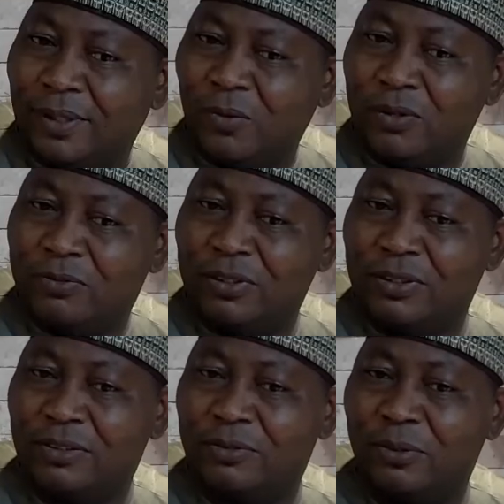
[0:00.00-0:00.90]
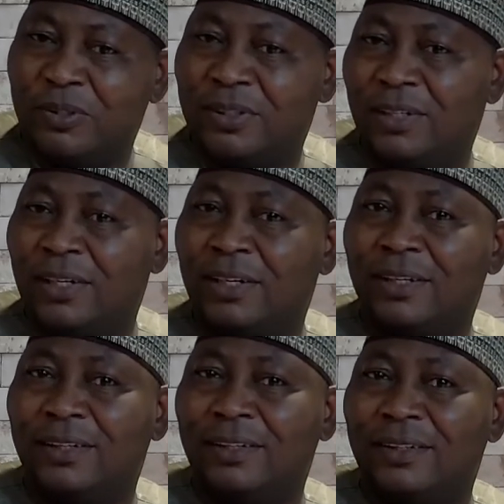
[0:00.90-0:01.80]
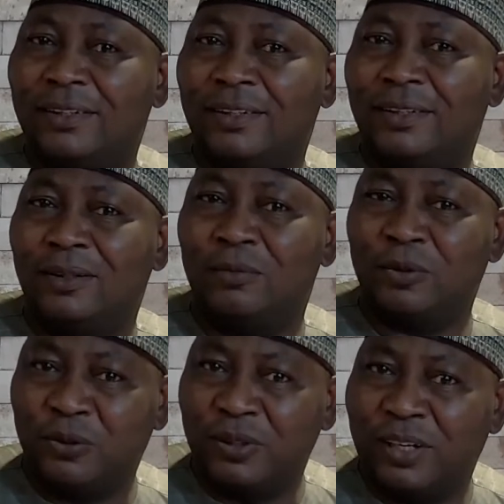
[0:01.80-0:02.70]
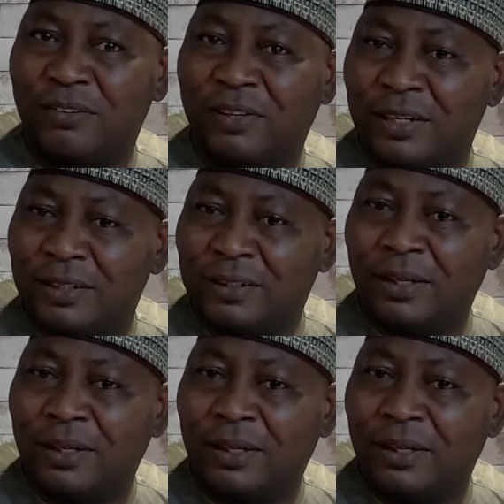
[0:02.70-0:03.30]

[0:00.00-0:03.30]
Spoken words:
Well, first and foremost, before the advice,